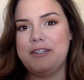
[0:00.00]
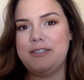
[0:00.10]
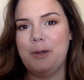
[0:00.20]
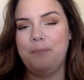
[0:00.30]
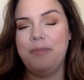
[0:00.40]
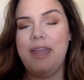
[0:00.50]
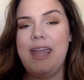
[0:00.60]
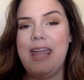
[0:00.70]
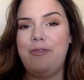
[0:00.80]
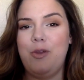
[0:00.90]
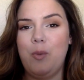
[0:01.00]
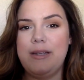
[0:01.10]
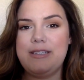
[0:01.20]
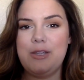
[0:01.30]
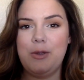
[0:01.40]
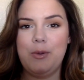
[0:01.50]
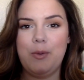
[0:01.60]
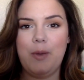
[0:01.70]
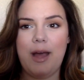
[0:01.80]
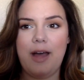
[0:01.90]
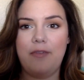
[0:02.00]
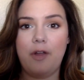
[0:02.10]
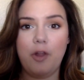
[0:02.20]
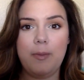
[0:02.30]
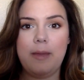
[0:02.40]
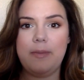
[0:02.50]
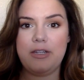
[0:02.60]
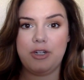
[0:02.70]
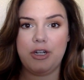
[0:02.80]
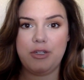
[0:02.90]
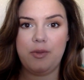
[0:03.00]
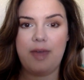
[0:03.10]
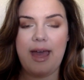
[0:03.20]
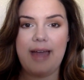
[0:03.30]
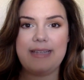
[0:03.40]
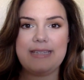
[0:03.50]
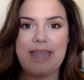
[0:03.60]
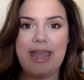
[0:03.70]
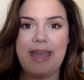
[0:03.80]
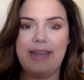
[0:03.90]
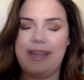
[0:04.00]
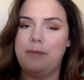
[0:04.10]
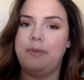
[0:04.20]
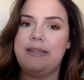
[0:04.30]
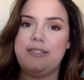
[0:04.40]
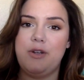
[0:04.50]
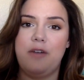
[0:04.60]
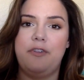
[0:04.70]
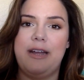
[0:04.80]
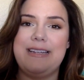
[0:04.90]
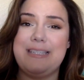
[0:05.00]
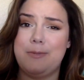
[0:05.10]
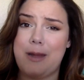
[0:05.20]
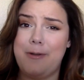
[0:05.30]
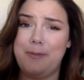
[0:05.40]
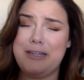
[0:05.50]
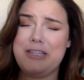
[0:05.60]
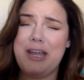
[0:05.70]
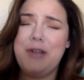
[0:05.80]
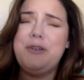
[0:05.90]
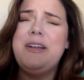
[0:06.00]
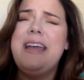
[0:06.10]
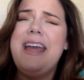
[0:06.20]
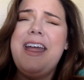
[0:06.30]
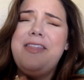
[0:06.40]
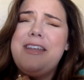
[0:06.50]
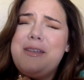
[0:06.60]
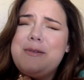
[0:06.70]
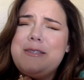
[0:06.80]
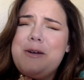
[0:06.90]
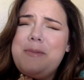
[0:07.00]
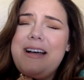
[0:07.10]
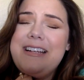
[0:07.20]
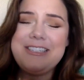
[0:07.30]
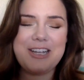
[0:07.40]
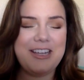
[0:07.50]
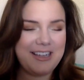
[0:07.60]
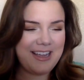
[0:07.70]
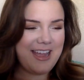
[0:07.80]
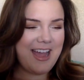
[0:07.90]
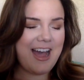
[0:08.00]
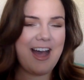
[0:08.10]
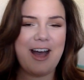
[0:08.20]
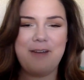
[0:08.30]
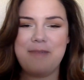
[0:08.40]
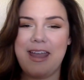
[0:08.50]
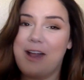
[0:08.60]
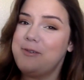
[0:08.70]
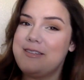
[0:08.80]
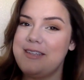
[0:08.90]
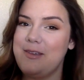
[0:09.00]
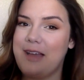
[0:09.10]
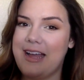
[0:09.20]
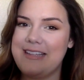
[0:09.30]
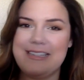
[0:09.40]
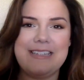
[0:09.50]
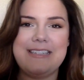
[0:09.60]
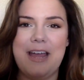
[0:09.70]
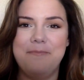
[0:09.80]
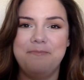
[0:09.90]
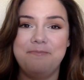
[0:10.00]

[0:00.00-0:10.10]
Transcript: So if you want to follow me, be sure to do that, and again, please do not forget to subscribe to my channel. Thank you so much, and I will see you guys next time.